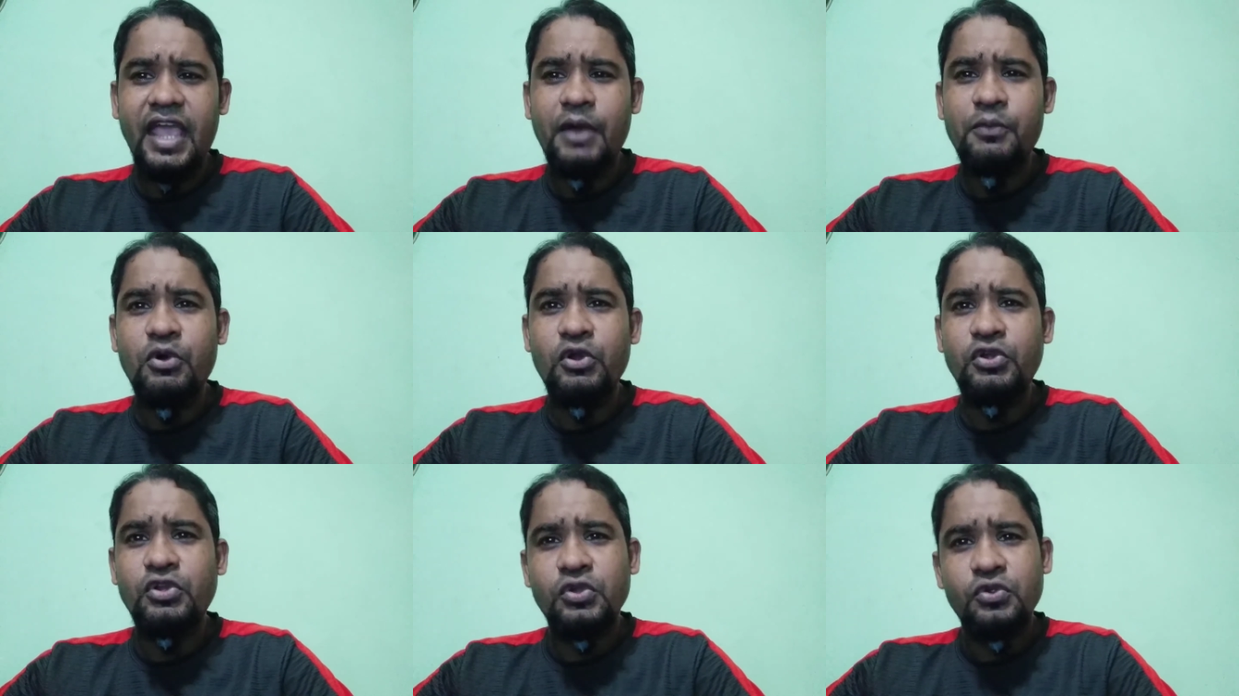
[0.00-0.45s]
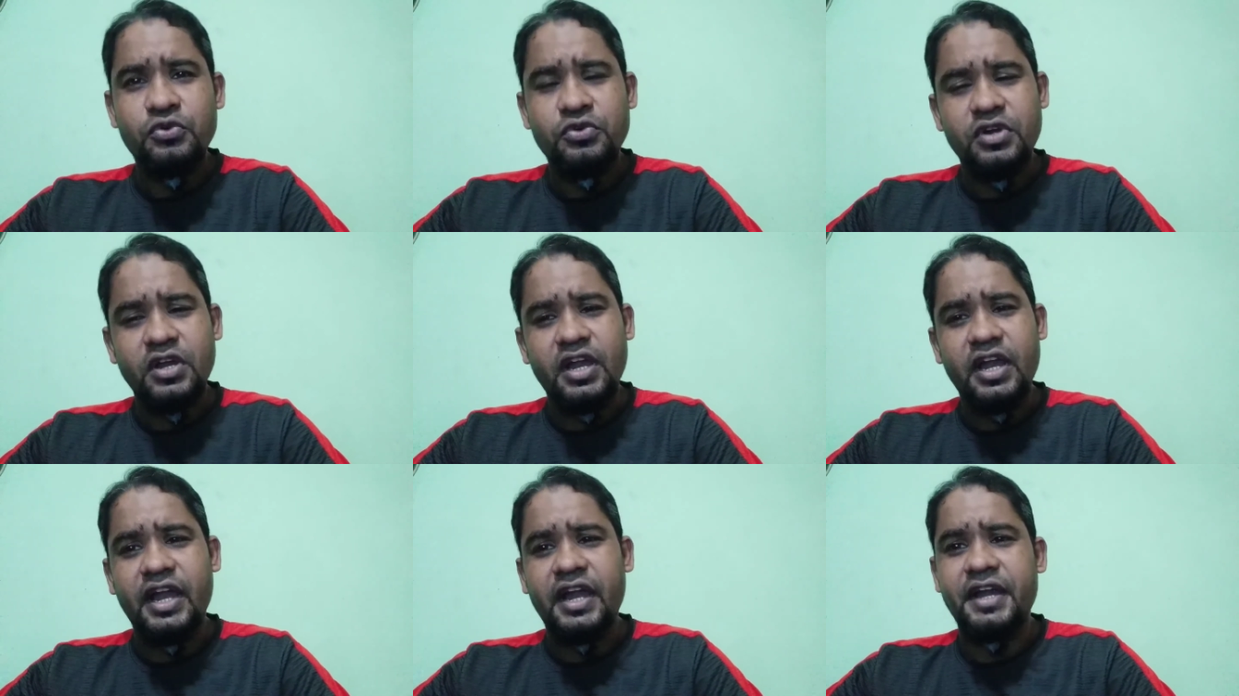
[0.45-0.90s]
about
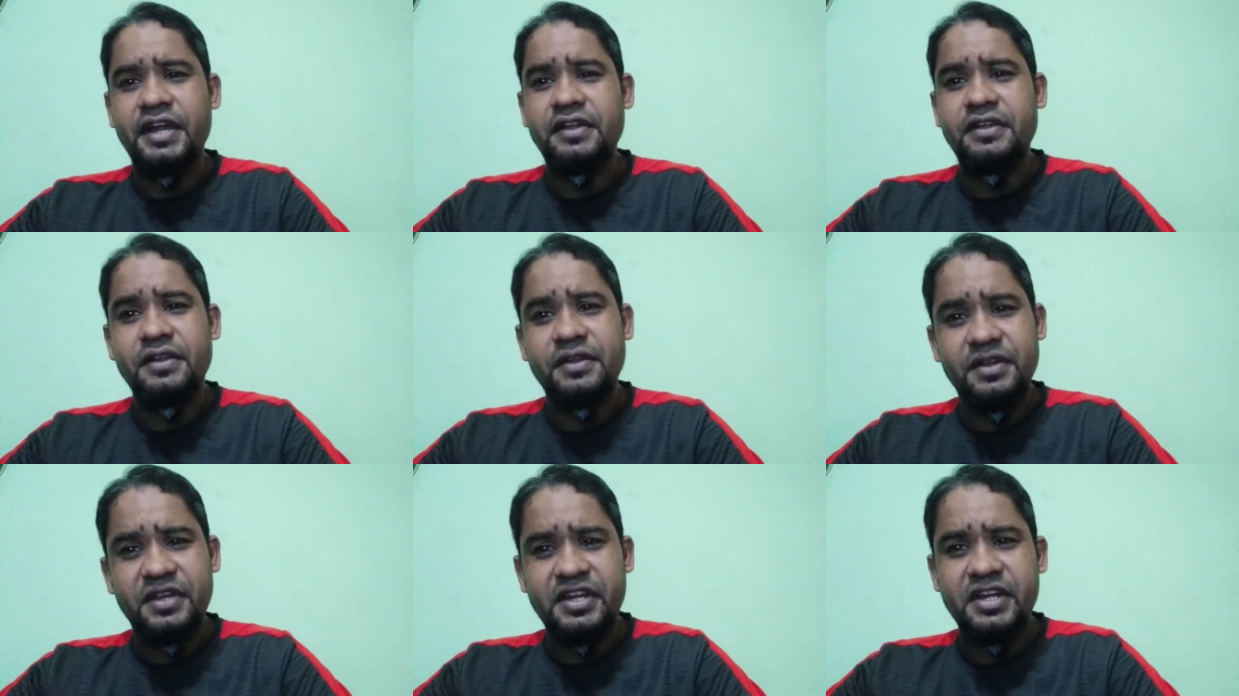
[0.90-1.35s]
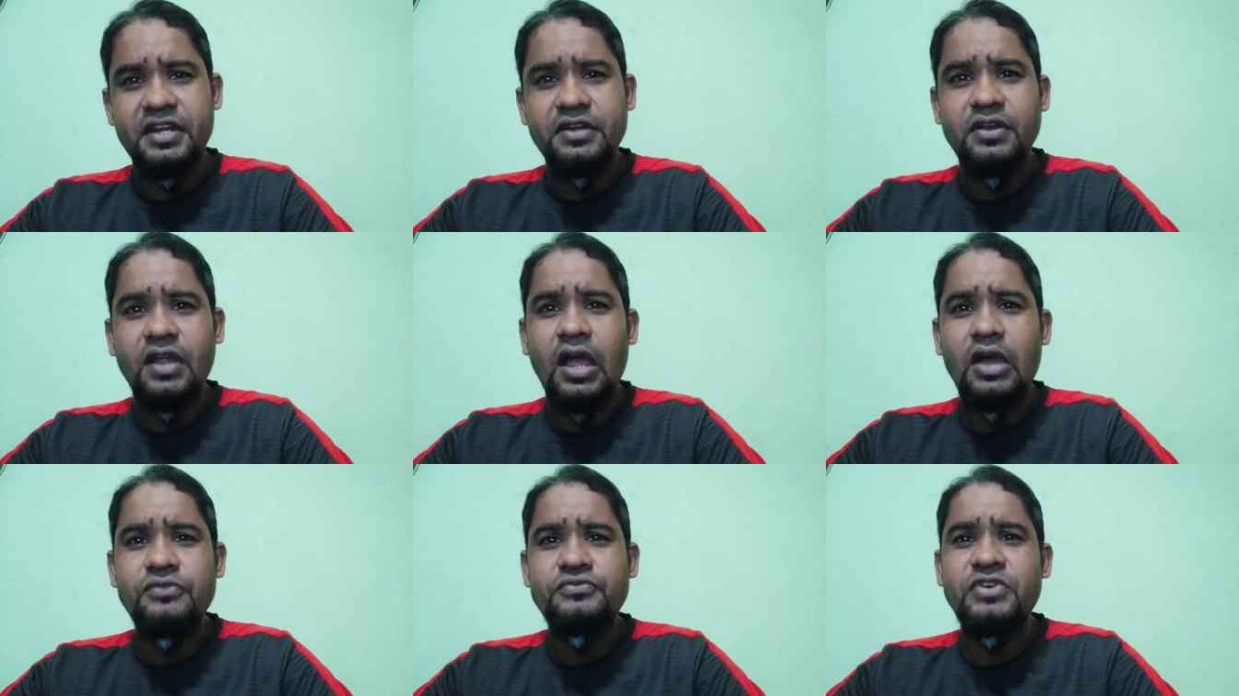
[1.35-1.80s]
your
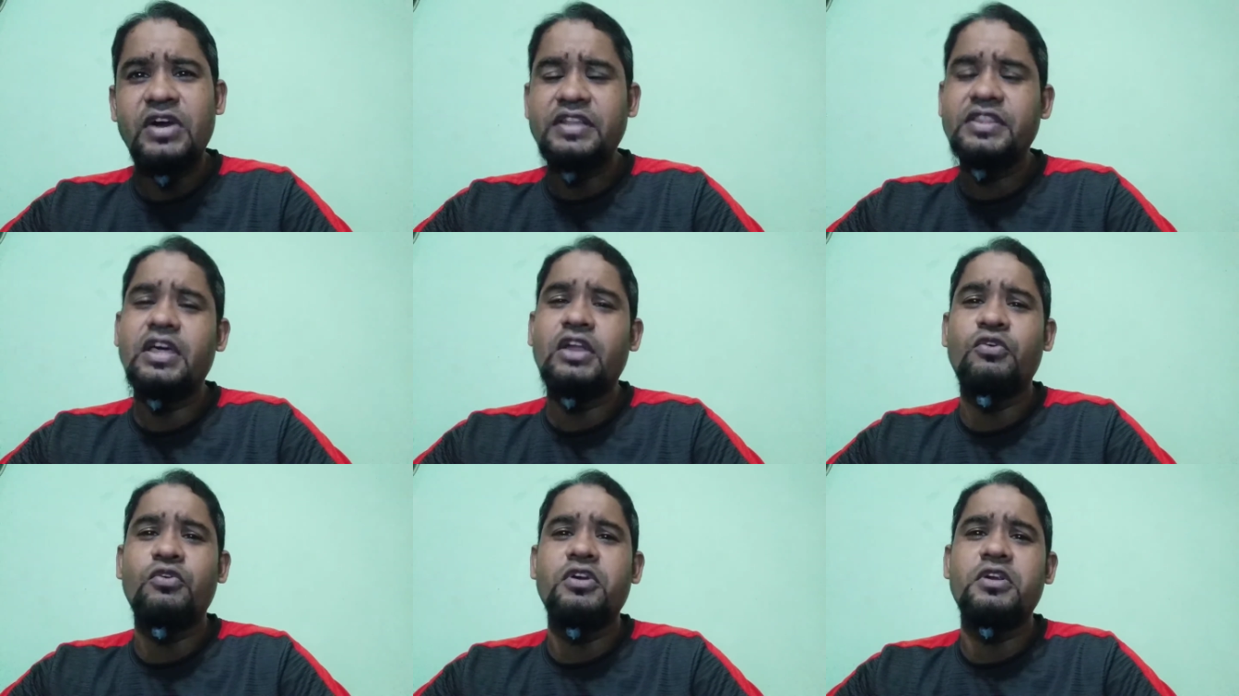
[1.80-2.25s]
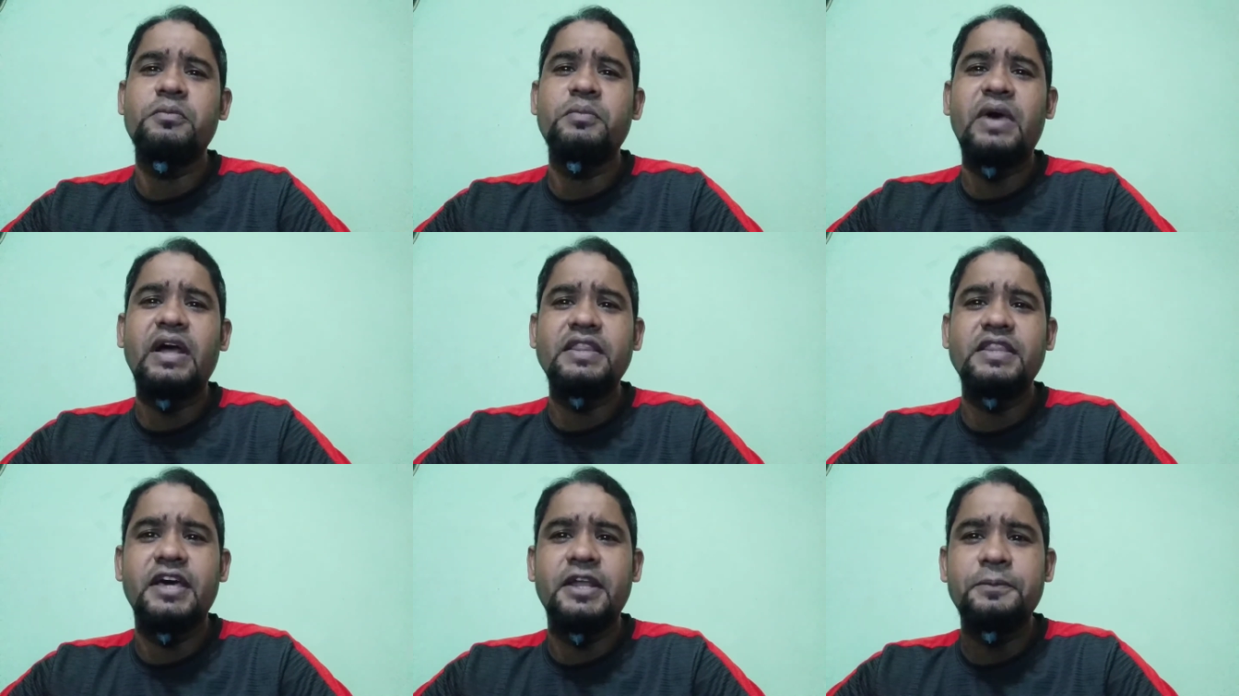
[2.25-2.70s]
grandfather or
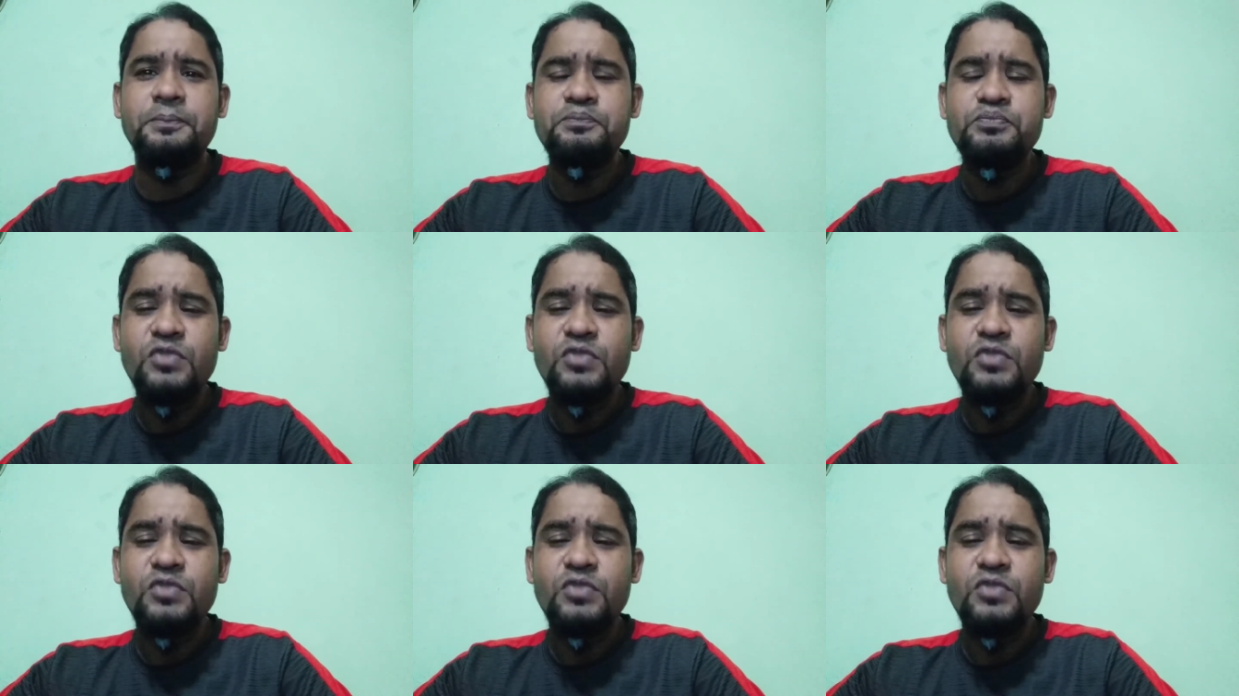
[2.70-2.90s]
mother.